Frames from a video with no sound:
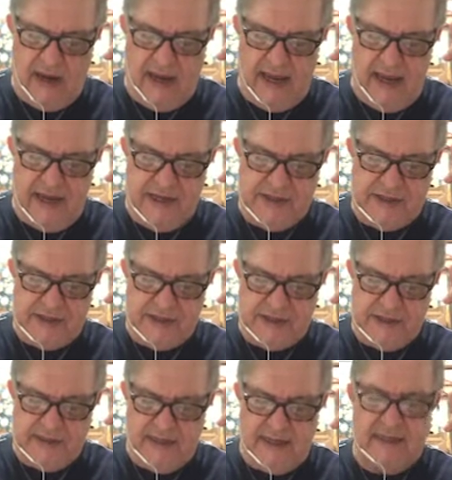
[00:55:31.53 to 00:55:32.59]

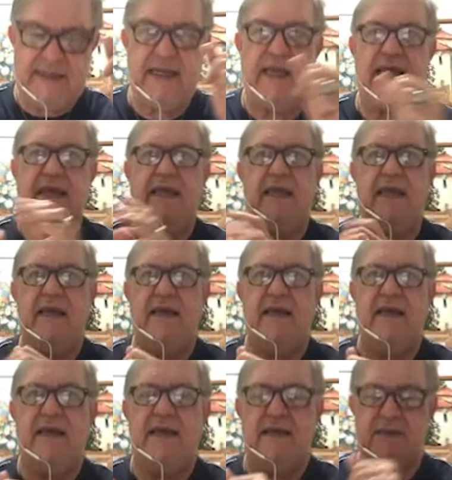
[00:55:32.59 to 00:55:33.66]
H, let's say E,
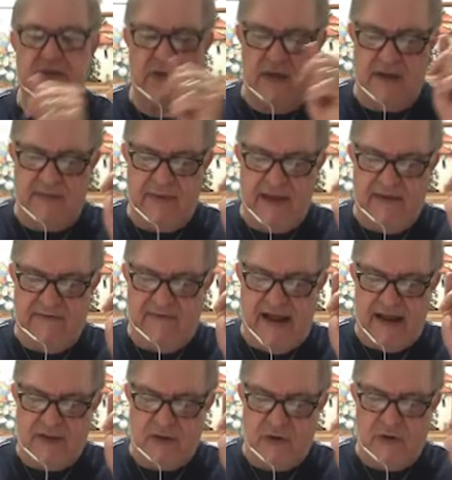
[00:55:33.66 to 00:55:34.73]
is going to be a
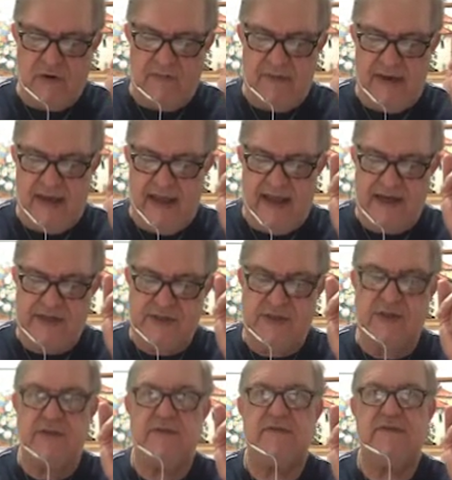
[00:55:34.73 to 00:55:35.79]
vector
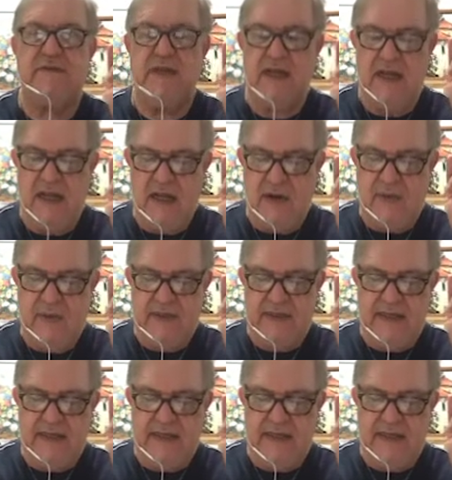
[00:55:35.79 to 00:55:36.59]
combination with